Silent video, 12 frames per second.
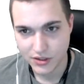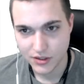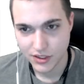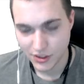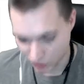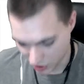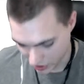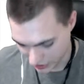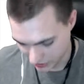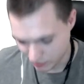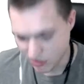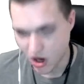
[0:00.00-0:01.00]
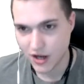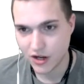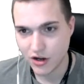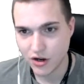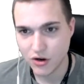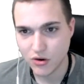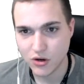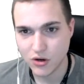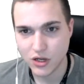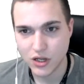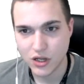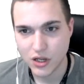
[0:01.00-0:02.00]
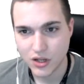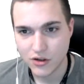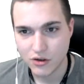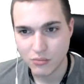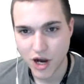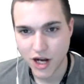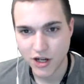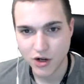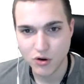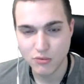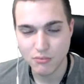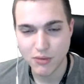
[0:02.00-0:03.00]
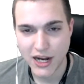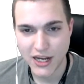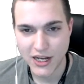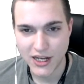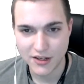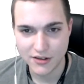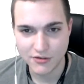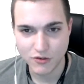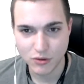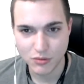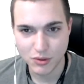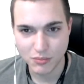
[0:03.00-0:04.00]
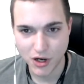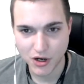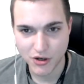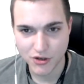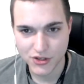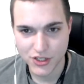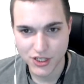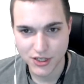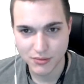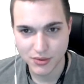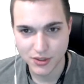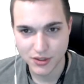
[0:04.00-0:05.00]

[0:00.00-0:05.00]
This one is Monaco. So Monaco and Binance formed a partnership.